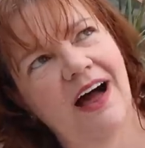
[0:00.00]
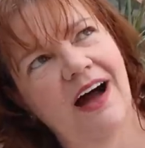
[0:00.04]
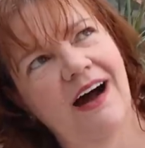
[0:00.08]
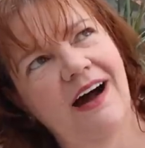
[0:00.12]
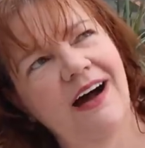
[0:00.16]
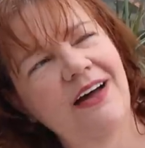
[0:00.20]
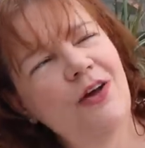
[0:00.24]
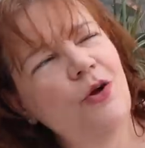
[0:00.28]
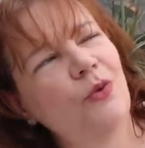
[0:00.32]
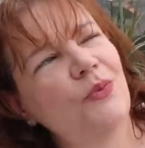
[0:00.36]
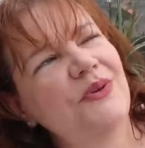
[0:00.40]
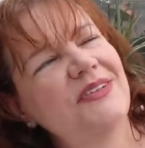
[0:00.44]

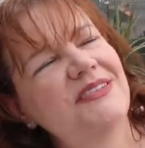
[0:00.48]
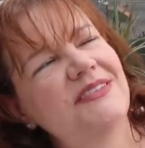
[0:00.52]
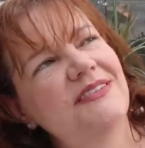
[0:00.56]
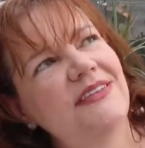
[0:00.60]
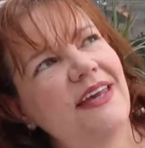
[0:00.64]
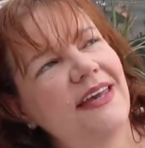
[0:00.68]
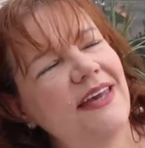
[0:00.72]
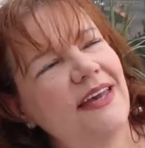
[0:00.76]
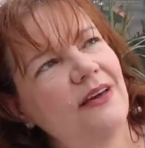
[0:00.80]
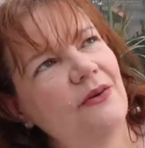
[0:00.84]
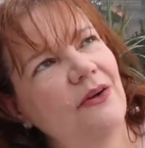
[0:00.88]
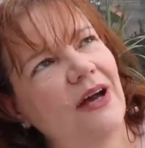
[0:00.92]
I always
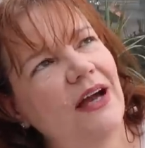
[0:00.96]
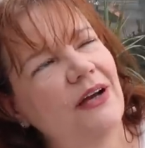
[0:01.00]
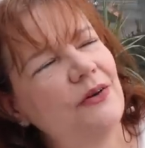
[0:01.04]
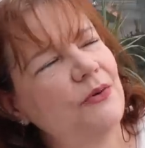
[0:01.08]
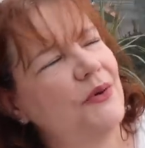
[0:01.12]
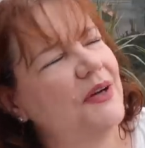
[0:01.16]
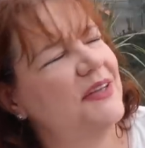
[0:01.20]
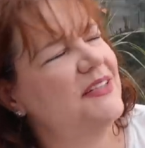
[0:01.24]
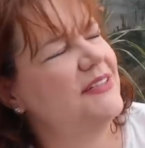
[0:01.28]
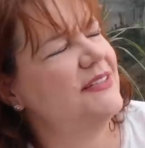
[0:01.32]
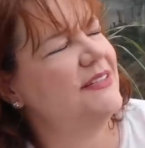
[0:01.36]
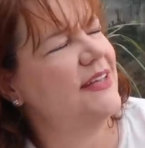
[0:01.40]
say it, how
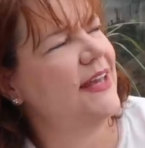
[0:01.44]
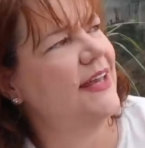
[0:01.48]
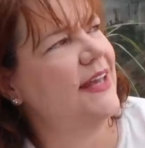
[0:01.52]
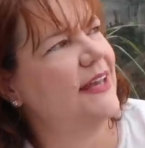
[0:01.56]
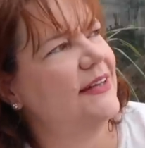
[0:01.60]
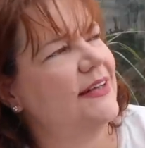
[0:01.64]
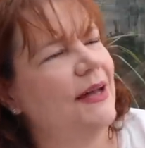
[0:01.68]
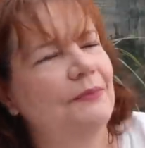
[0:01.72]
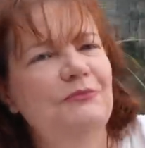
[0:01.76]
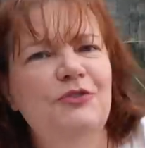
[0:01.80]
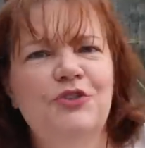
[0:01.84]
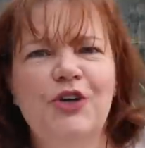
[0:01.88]
do I say
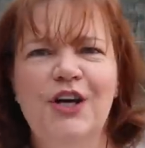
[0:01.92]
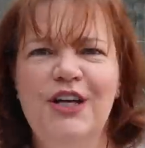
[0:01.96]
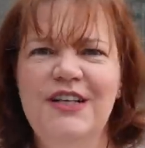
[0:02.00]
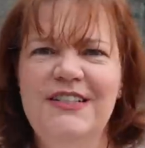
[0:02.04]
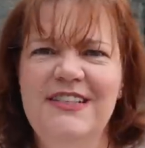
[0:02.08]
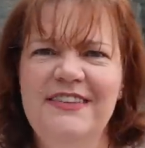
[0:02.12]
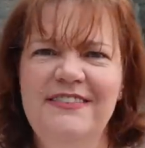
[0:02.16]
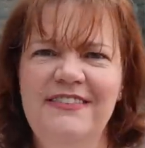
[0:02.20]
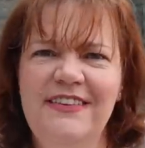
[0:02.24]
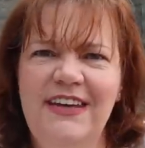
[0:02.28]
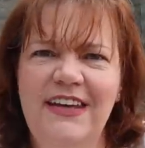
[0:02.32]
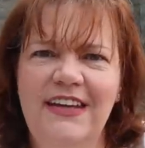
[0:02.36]
it? I'm trying
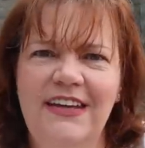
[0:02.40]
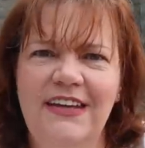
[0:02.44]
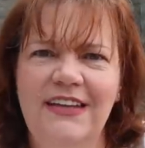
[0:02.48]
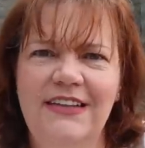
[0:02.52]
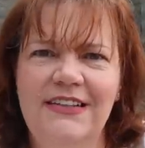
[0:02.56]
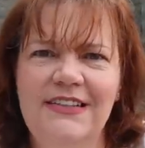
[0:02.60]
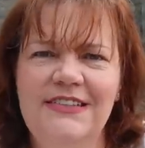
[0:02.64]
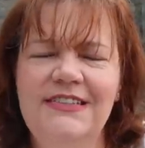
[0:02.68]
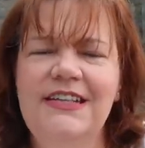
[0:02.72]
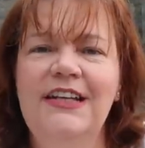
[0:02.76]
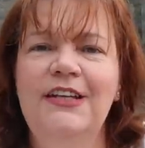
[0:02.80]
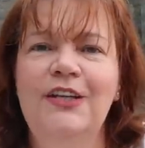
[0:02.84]
to
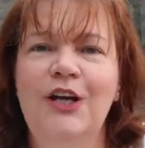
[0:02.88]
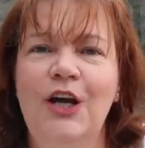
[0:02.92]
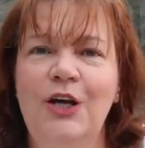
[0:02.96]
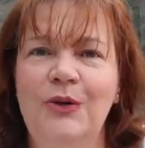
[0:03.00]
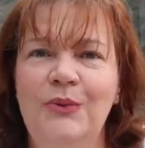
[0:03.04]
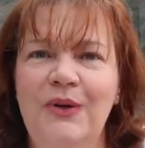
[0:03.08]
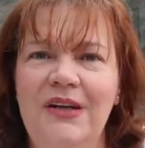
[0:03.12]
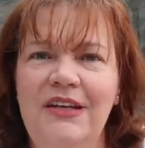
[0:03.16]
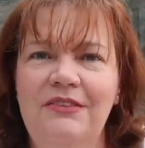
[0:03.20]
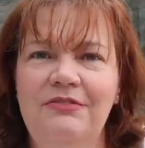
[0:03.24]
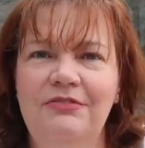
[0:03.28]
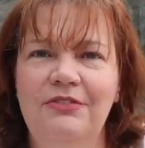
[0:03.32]
think. See
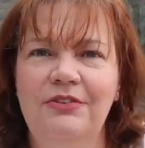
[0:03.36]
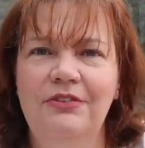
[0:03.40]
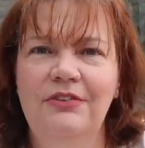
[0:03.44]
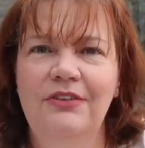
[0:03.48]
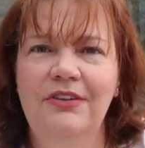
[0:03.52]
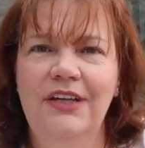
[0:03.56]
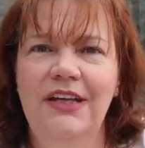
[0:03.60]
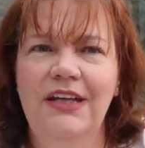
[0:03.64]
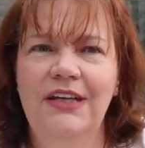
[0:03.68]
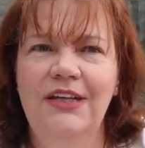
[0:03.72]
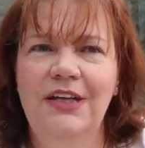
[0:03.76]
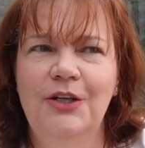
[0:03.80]
no
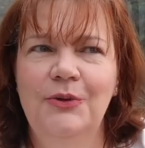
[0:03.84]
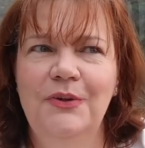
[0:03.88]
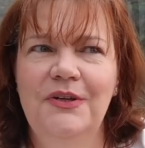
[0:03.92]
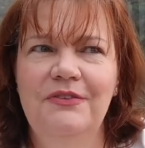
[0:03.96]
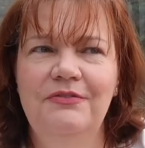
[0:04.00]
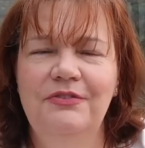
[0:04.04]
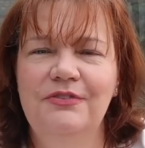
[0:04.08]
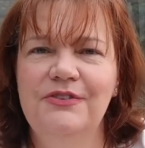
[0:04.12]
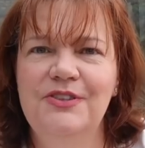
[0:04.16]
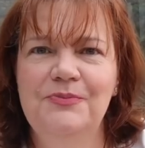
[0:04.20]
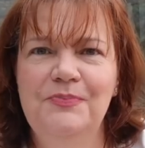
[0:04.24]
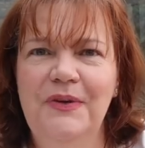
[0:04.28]
evil, hear no
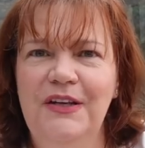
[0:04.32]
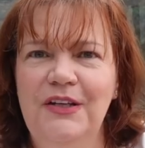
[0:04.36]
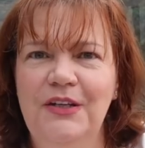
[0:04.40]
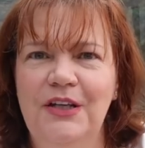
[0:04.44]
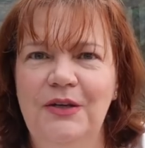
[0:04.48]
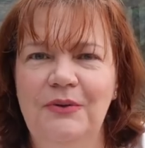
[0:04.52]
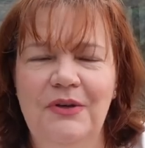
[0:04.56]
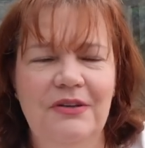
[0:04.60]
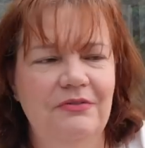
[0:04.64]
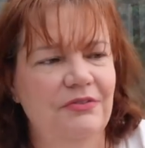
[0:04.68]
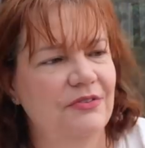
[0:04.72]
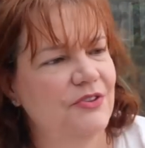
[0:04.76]
evil, speak
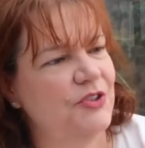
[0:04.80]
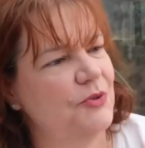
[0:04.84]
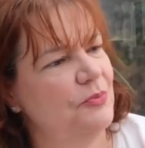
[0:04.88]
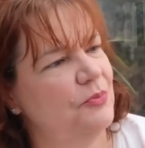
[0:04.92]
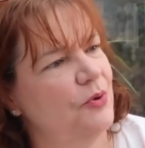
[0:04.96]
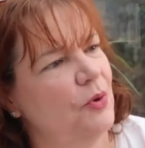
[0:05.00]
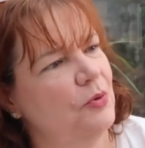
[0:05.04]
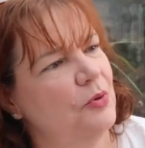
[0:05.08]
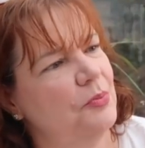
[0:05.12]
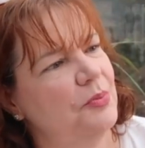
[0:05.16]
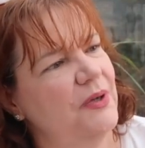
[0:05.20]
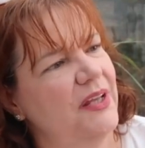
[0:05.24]
no evil. So
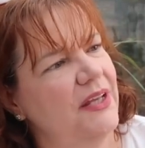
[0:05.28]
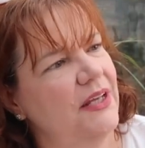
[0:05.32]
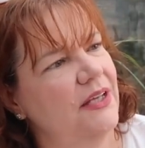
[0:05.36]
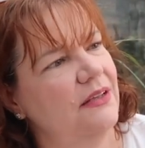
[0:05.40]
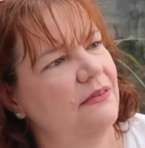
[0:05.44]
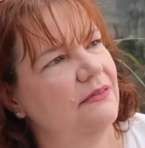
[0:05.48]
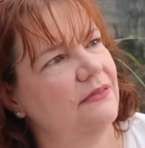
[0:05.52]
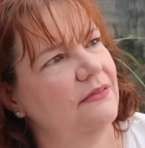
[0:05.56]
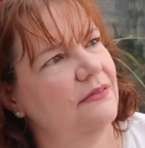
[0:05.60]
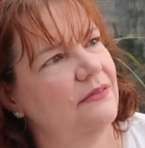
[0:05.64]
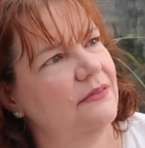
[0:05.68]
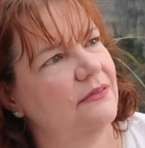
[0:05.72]

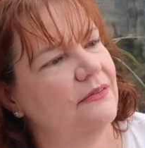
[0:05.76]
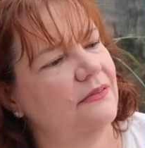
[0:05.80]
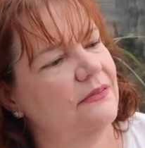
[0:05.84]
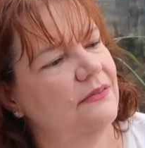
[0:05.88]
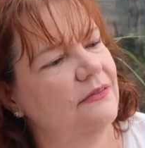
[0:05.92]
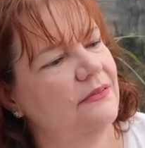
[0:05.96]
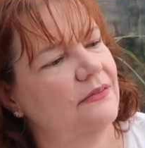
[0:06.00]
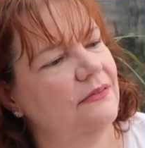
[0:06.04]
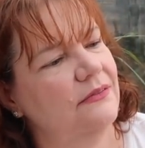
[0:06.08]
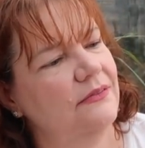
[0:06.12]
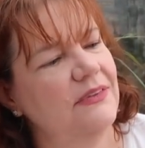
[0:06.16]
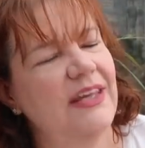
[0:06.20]
probably,
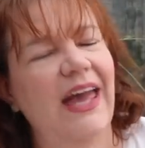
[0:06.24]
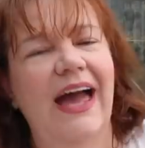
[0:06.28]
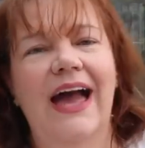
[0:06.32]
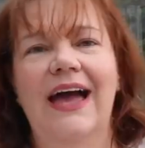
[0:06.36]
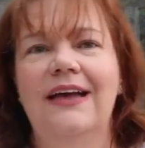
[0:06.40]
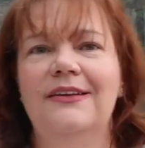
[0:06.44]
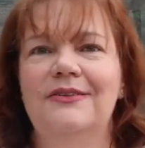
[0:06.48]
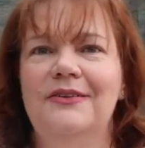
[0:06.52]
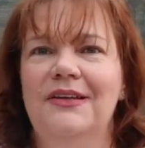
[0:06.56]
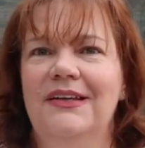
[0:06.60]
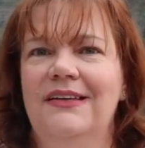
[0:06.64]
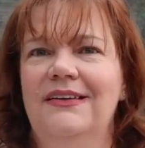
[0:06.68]

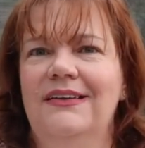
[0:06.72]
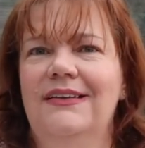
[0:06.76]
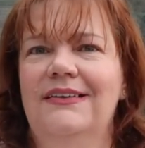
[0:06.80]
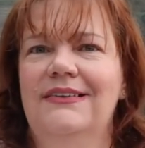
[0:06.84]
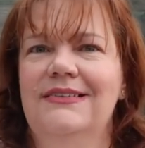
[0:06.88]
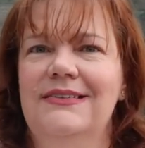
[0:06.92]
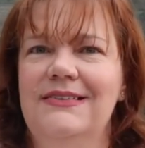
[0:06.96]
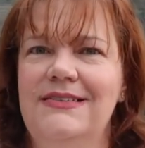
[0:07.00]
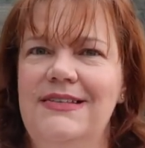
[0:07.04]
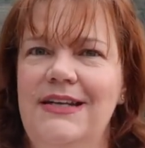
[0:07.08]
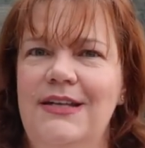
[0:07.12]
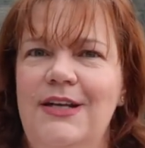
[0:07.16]
yeah,
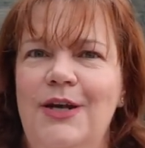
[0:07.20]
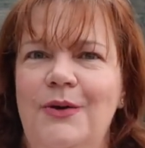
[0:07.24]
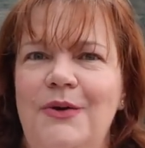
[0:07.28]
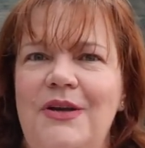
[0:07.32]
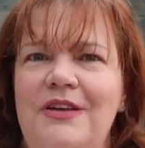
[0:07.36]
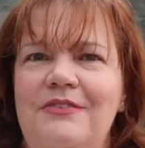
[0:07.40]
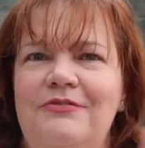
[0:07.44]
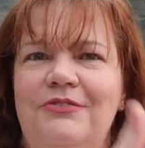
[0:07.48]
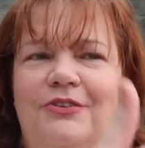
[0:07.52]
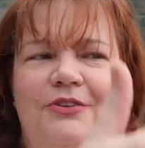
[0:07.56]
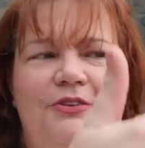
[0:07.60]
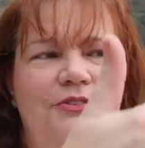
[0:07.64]
see no
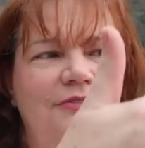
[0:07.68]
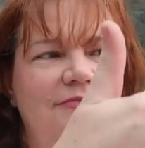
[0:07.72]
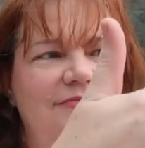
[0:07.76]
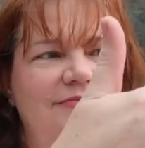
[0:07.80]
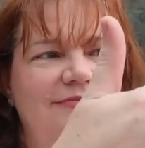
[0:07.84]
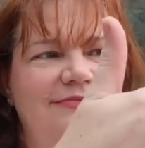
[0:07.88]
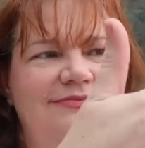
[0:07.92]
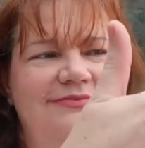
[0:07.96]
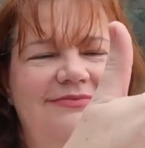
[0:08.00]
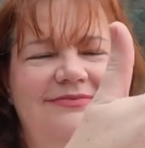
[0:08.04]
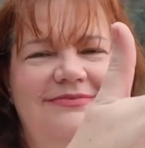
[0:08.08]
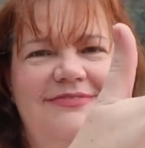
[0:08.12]
evil,
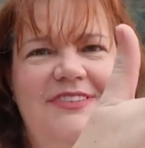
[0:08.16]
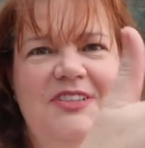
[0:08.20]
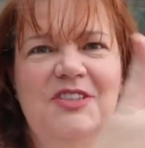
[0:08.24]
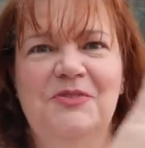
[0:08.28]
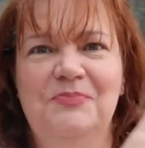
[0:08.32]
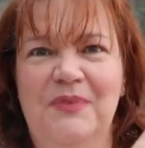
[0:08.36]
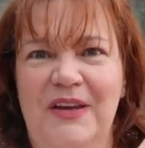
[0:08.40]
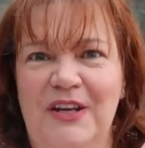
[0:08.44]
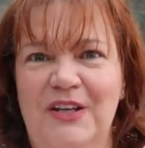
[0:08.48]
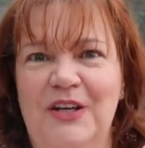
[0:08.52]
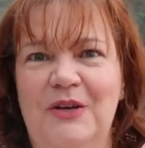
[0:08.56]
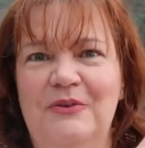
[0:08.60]

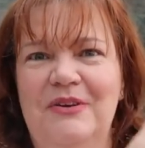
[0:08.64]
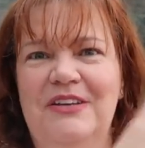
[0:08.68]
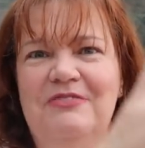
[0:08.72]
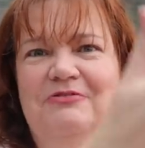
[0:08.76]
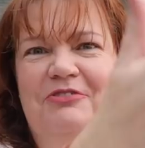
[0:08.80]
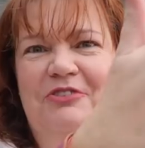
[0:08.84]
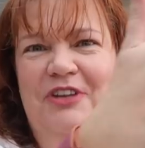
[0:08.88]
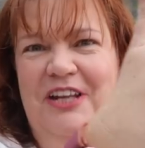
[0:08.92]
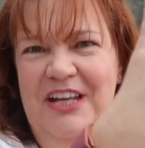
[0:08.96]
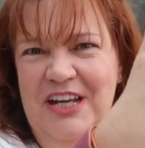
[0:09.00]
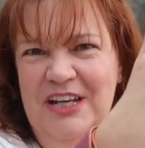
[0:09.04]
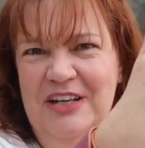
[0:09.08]
speak no
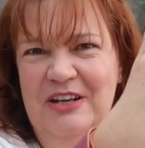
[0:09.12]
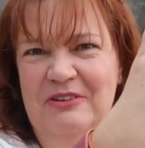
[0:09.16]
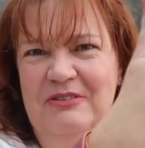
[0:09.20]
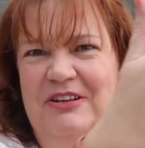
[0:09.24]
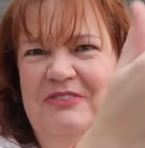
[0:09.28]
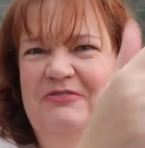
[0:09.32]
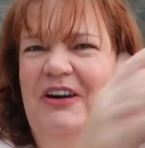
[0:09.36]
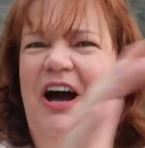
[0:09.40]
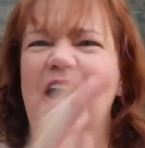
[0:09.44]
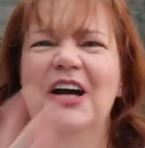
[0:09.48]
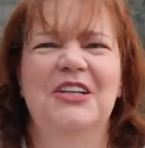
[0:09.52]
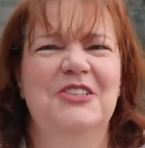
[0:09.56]
evil, hear no
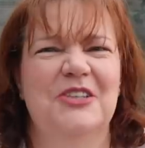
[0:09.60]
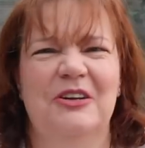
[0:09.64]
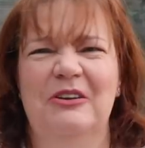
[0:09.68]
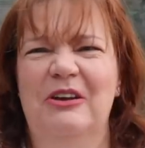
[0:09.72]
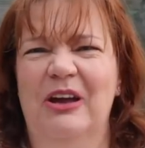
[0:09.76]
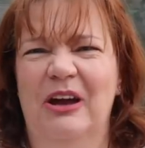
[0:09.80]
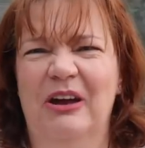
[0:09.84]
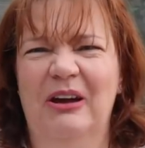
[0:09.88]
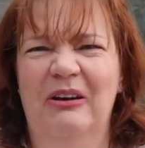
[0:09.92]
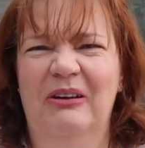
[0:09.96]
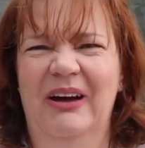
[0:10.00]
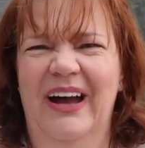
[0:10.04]
evil. I don't
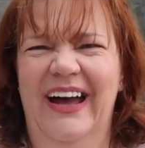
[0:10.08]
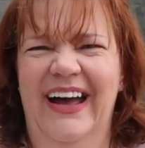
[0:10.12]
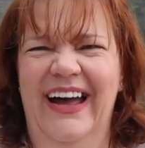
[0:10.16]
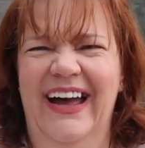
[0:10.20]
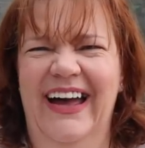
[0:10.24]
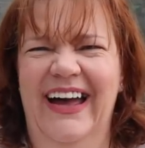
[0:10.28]
know.